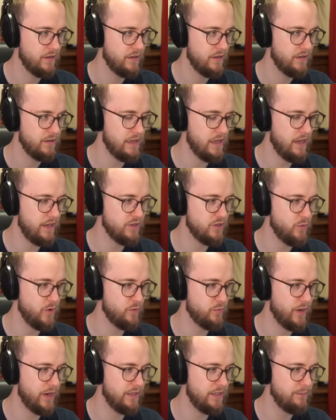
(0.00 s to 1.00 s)
Yeah, you
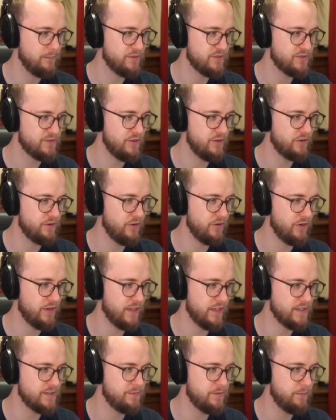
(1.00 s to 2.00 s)
went Wailing Berserker. Yeah,
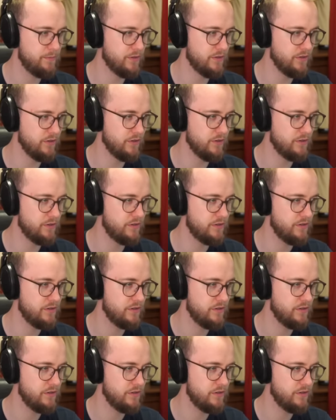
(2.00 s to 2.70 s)
that's probably good.